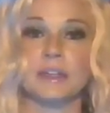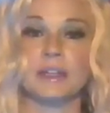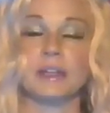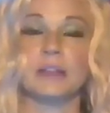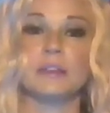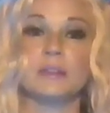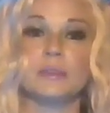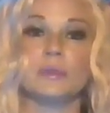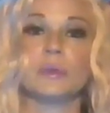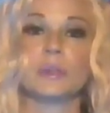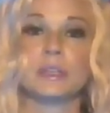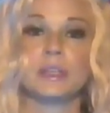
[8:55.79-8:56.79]
of it. And then
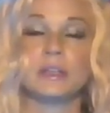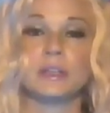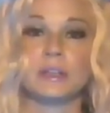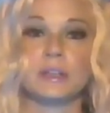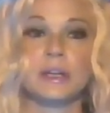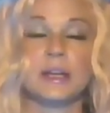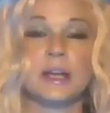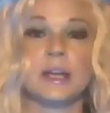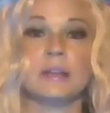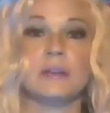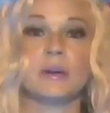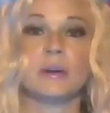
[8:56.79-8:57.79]
you will hear
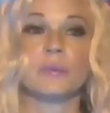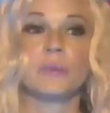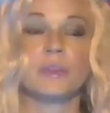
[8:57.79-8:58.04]
and